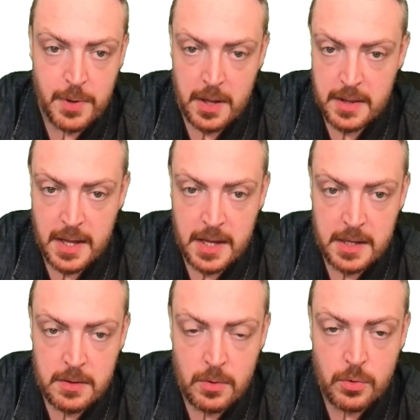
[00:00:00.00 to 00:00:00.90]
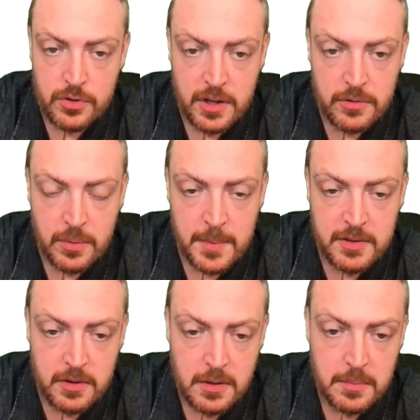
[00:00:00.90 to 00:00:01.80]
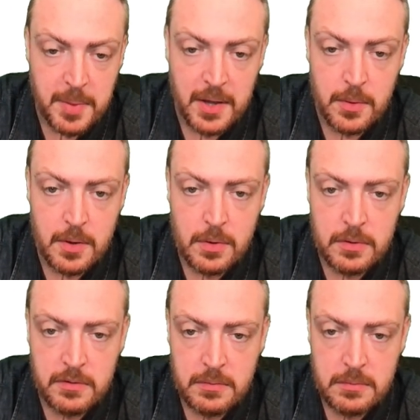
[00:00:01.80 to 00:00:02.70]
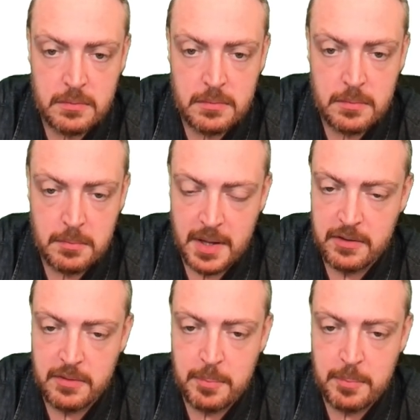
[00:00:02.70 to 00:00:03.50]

Then audio to image, penguin calls, makes some